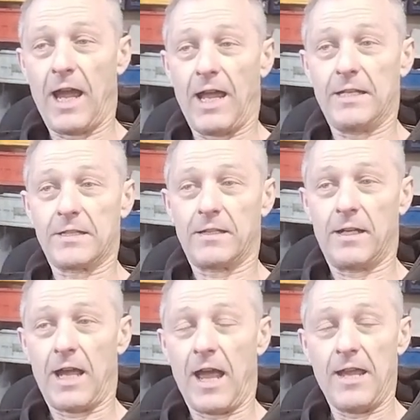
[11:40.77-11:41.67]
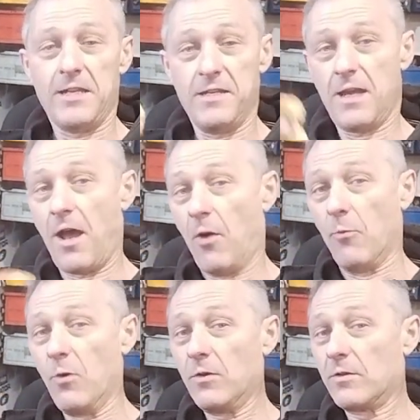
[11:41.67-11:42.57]
And I
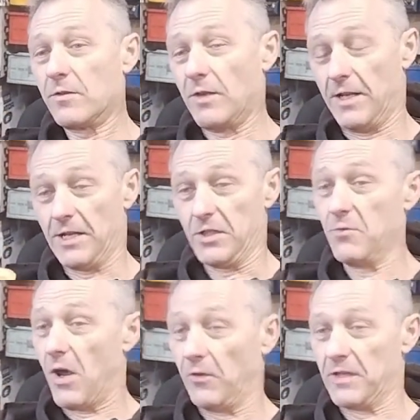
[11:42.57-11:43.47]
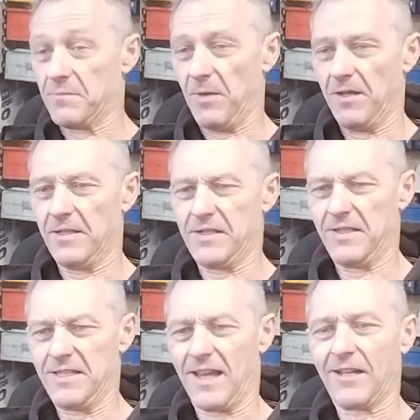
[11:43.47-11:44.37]
know, and I do know this bit,
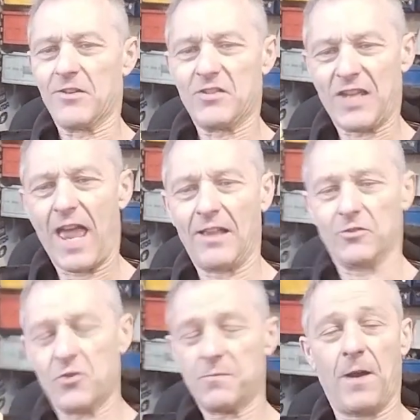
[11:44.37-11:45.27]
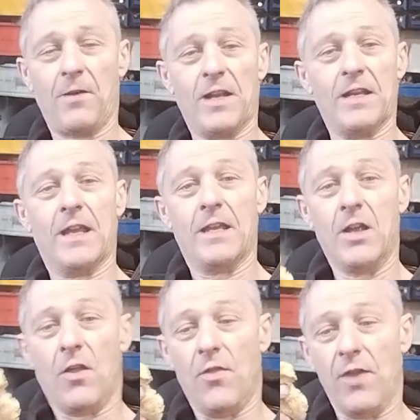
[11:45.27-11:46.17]
this I can tell just by reading it,
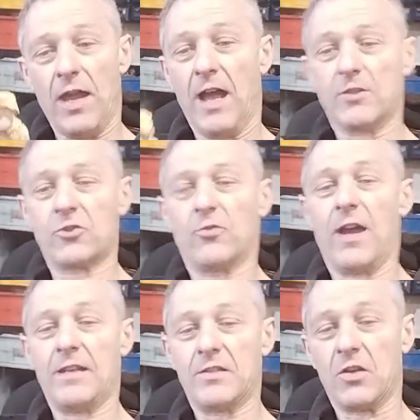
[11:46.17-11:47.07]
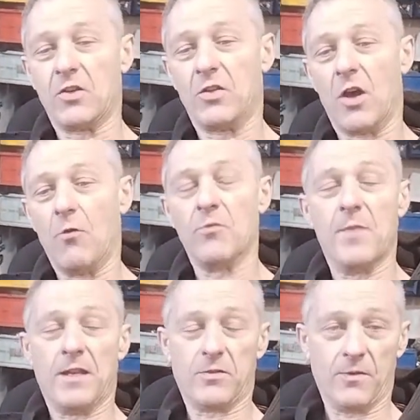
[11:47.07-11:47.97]
they are trying to goad
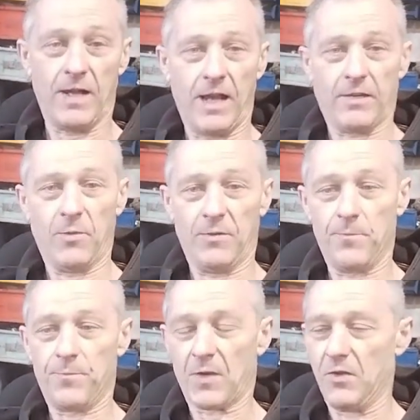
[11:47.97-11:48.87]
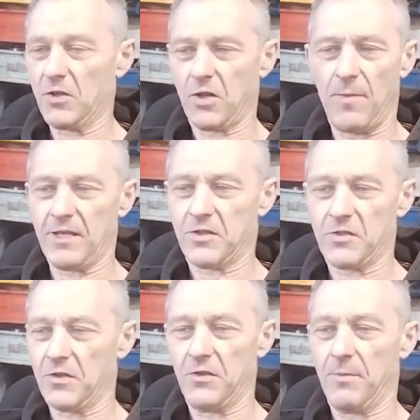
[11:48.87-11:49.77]
me into an argument. And the comments are
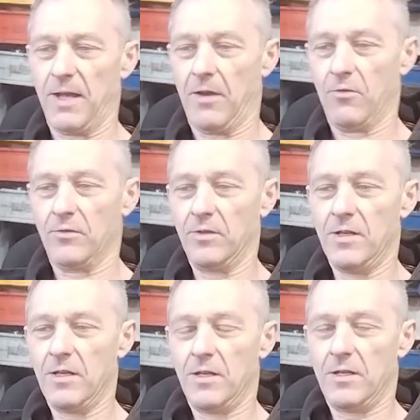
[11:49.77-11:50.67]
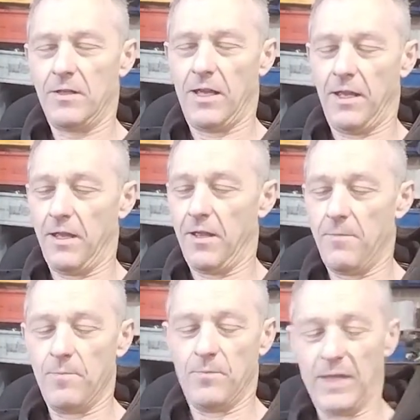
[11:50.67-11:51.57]
something about,
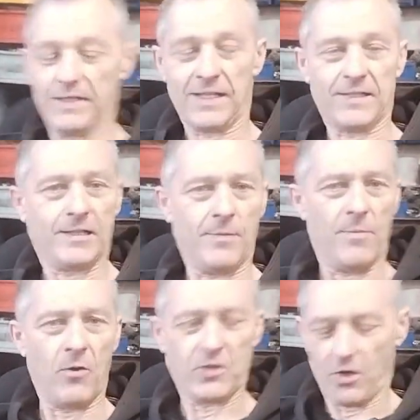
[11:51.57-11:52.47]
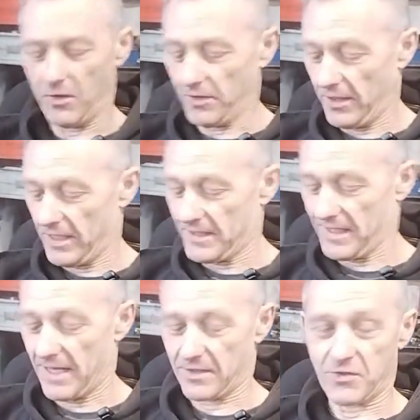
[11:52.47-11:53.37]
it has a little emoticon, and it
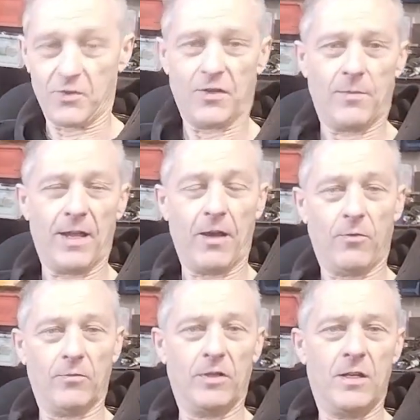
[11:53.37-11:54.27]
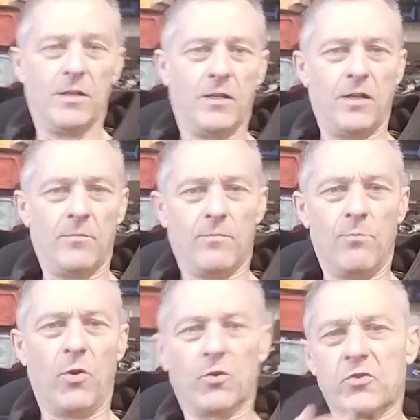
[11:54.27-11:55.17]
says something about
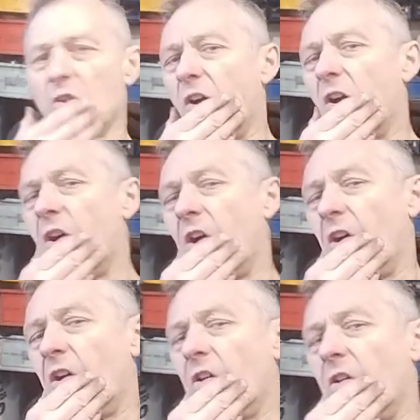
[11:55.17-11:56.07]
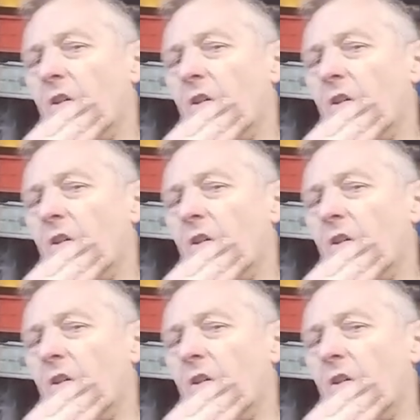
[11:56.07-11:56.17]
but or